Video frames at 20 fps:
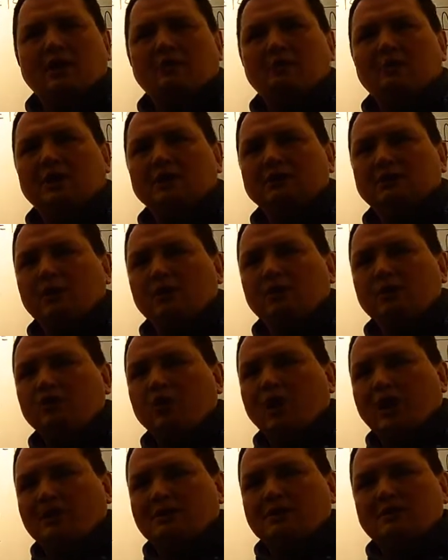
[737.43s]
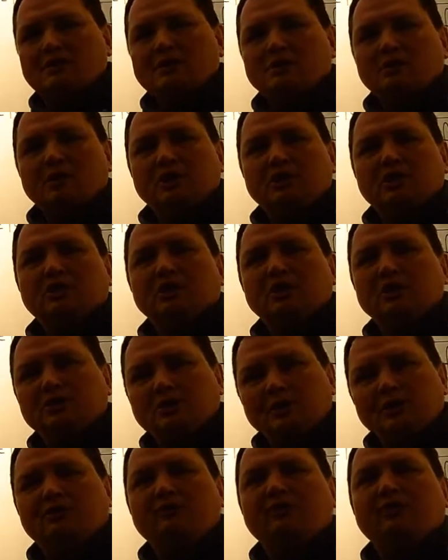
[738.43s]
but once we
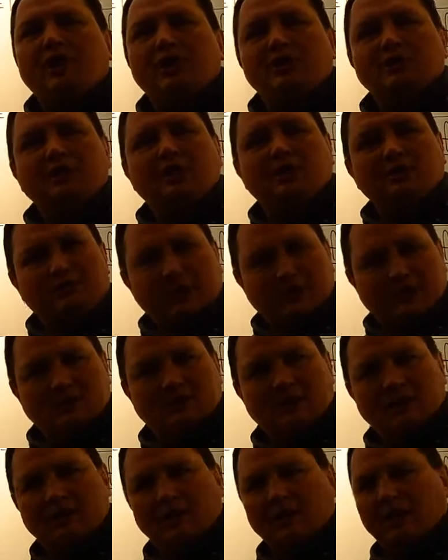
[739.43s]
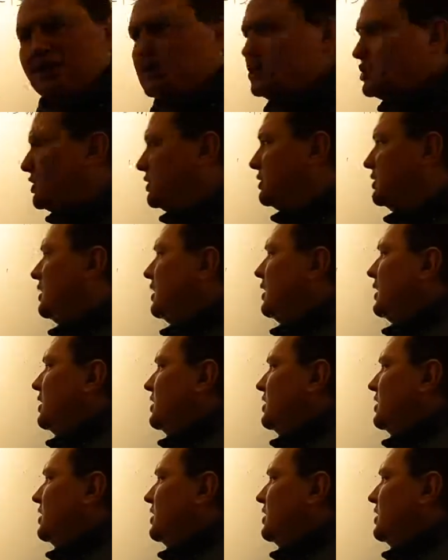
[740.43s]
could find out acceleration,